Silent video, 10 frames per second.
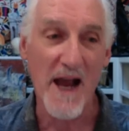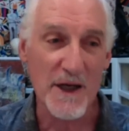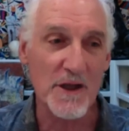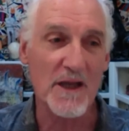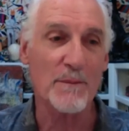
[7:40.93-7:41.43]

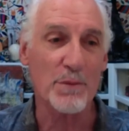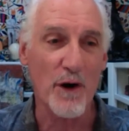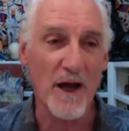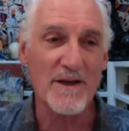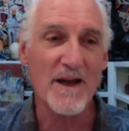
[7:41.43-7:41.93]
actually
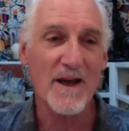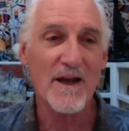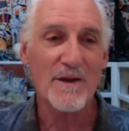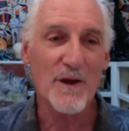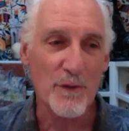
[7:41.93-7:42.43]
brought
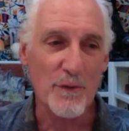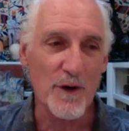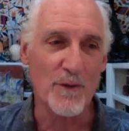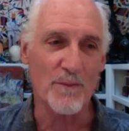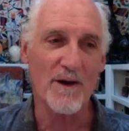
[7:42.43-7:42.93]
to the
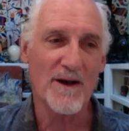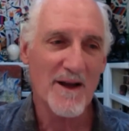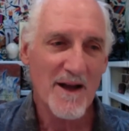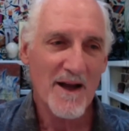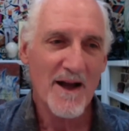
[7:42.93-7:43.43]
room.